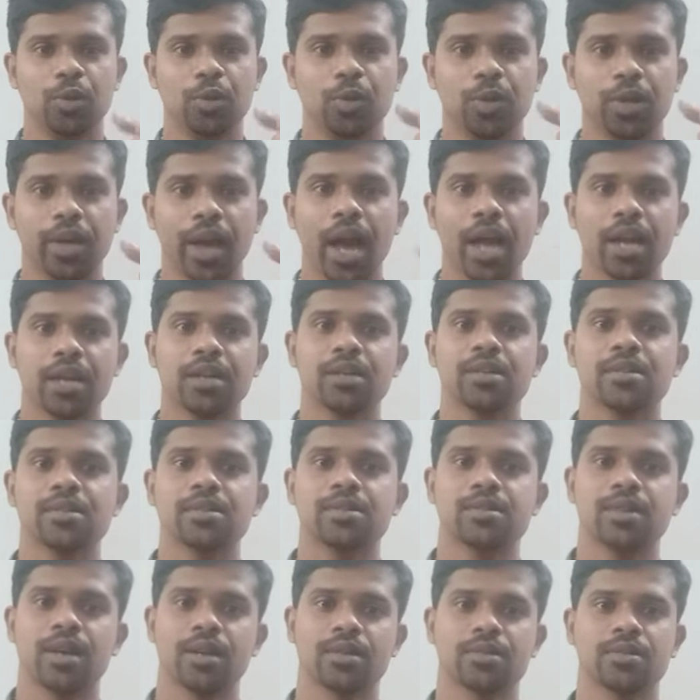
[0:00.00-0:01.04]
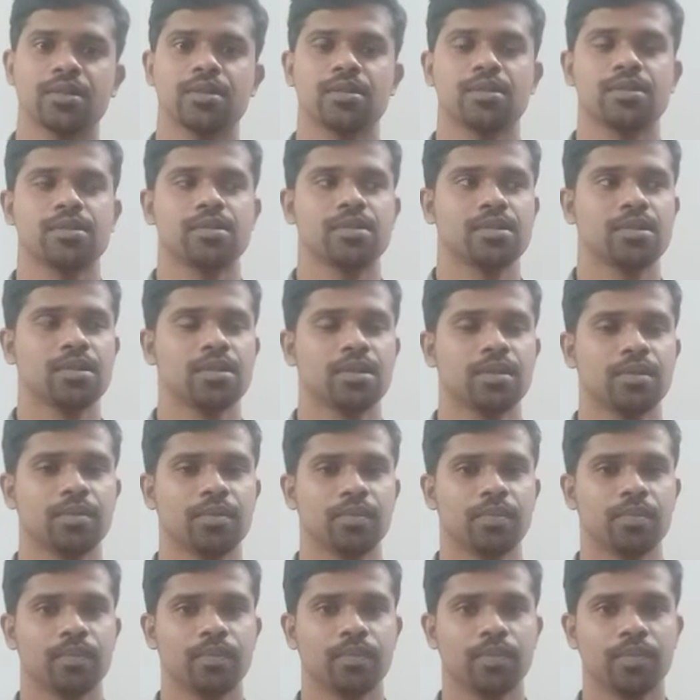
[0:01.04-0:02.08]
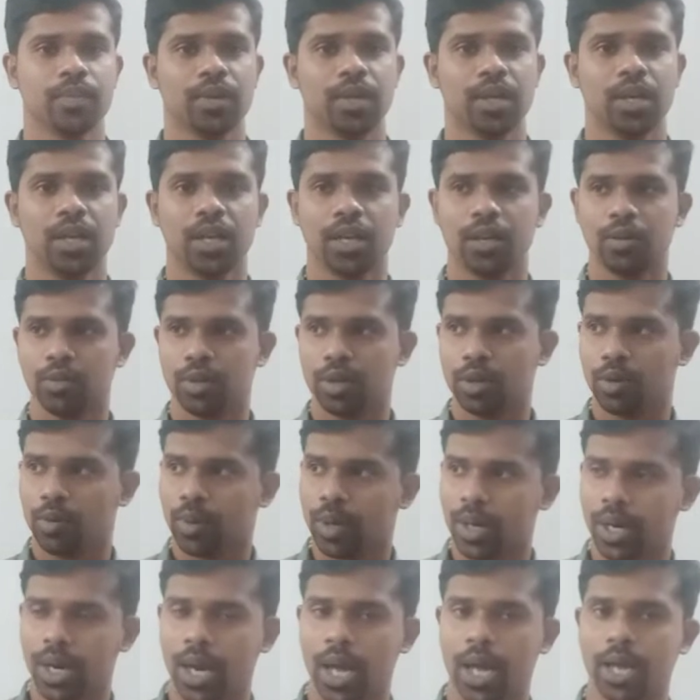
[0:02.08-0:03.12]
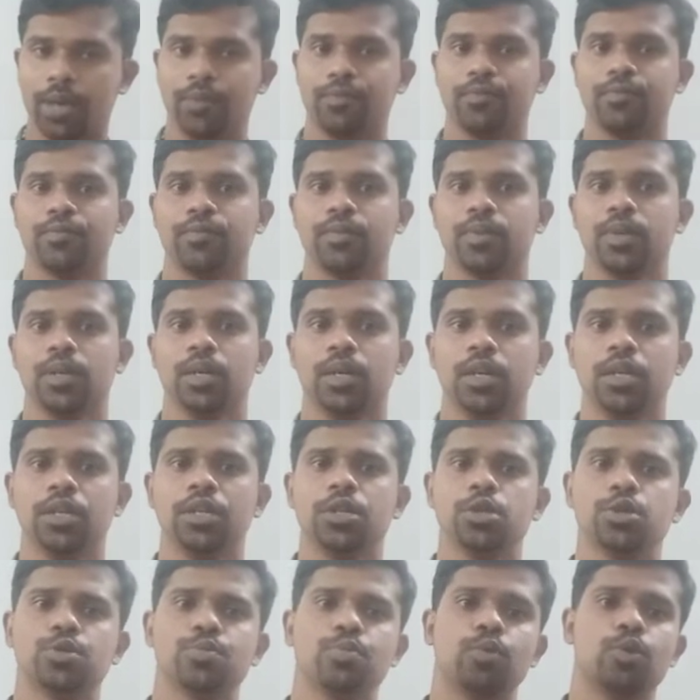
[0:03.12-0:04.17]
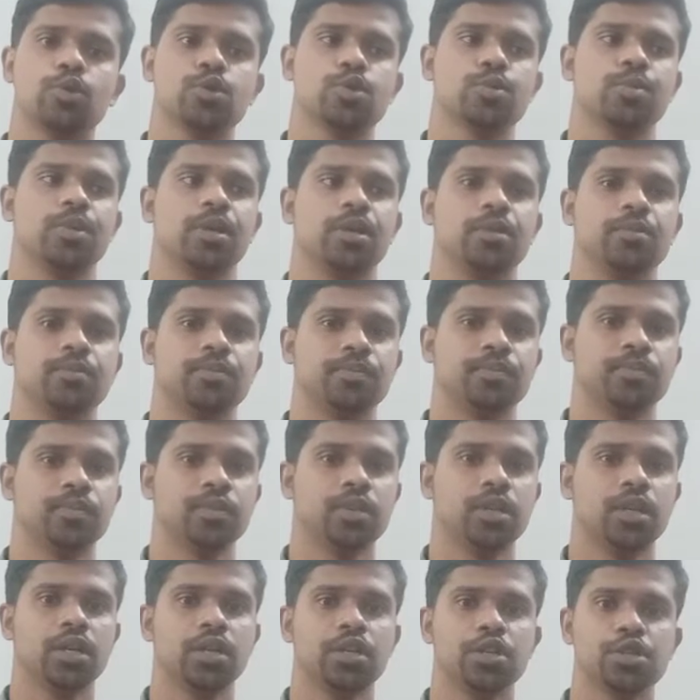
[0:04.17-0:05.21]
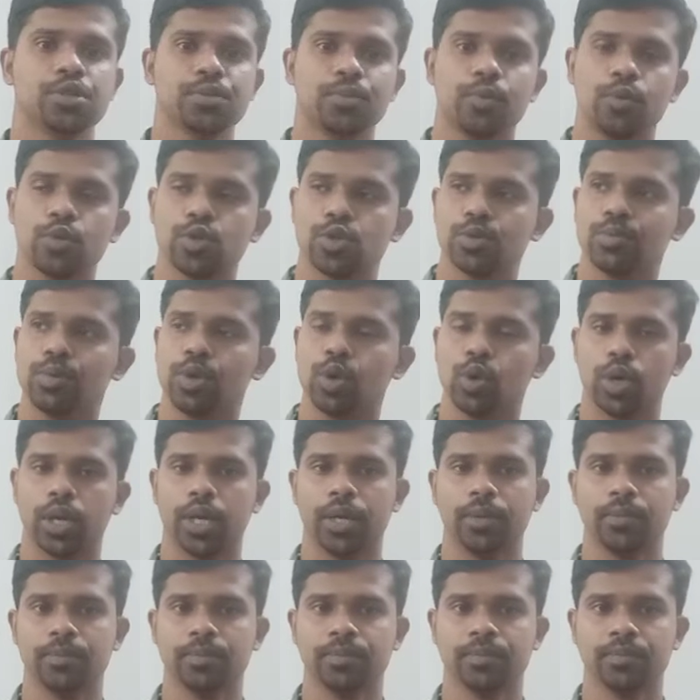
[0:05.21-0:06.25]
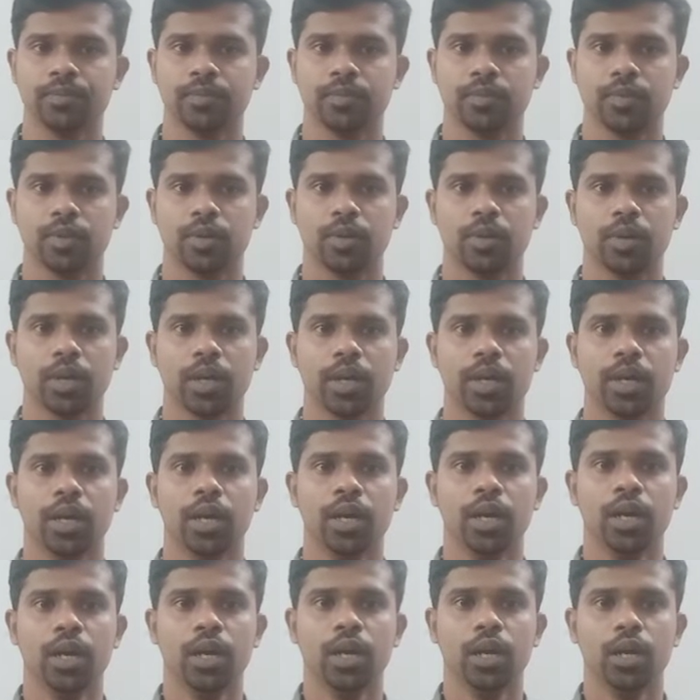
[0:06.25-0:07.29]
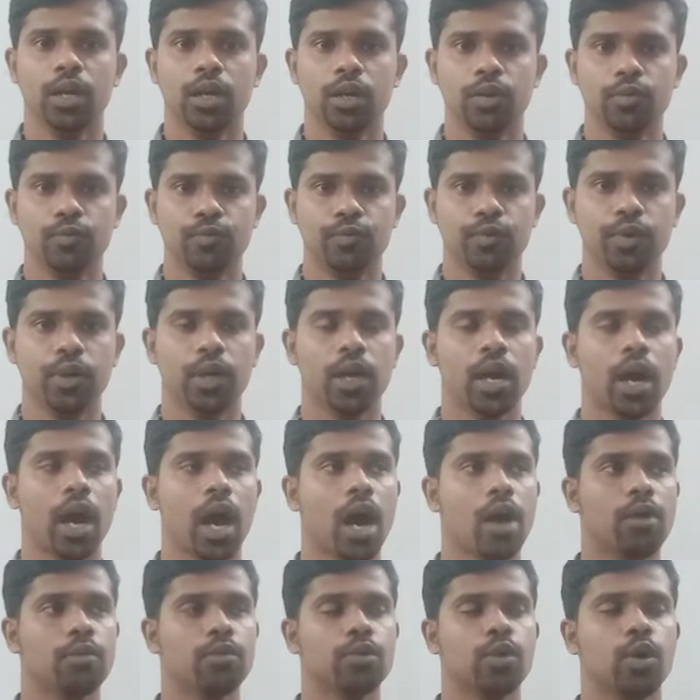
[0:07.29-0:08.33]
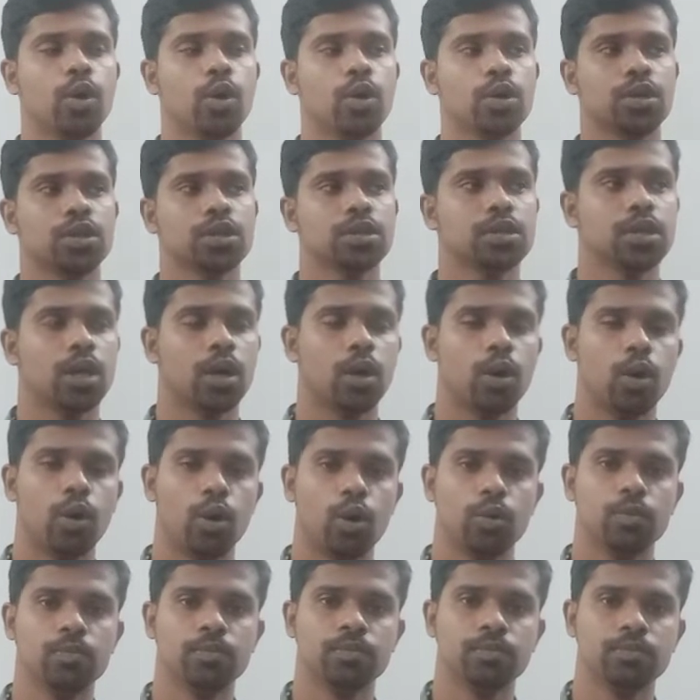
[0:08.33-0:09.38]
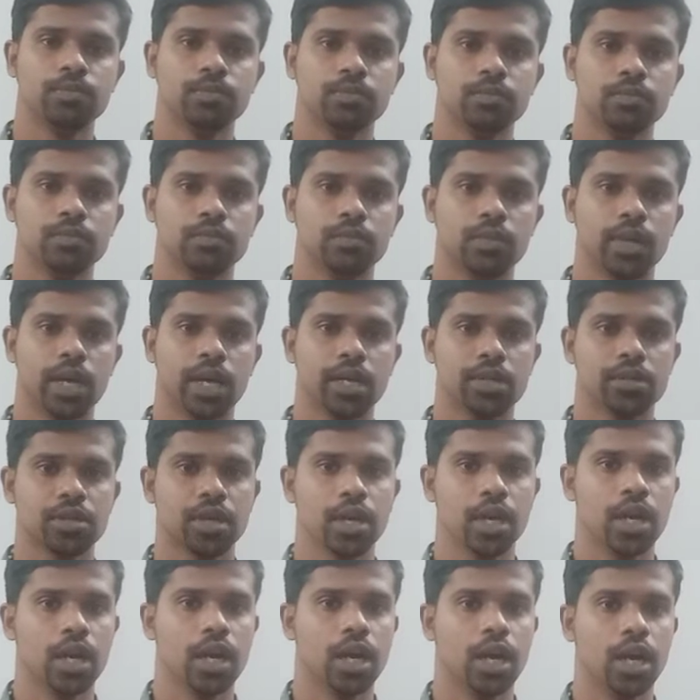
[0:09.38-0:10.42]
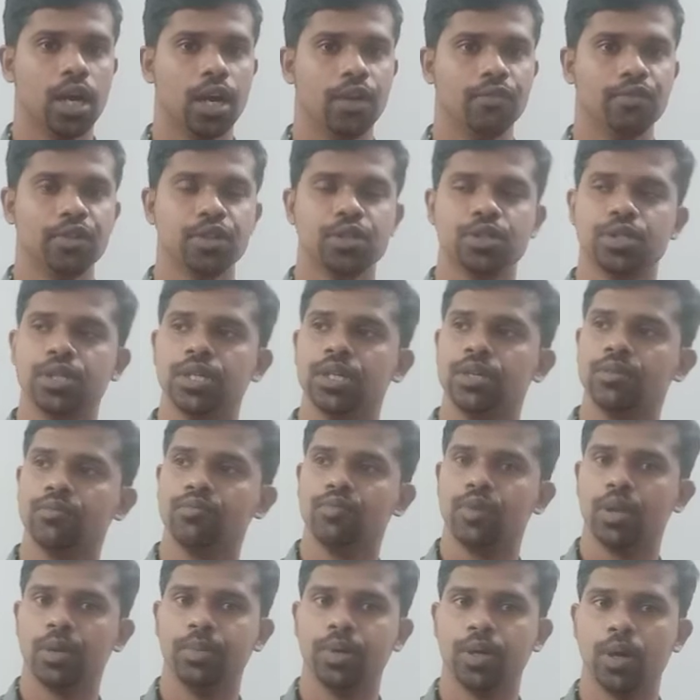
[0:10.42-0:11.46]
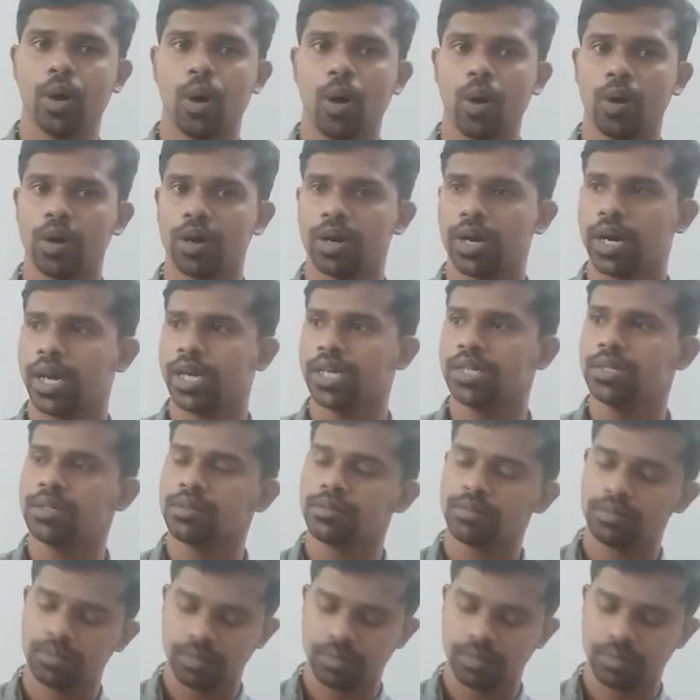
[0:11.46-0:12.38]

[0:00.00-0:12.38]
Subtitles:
you can success in your life, it is possible. It is possible only. Okay, if we have got the hope that everything will be all right,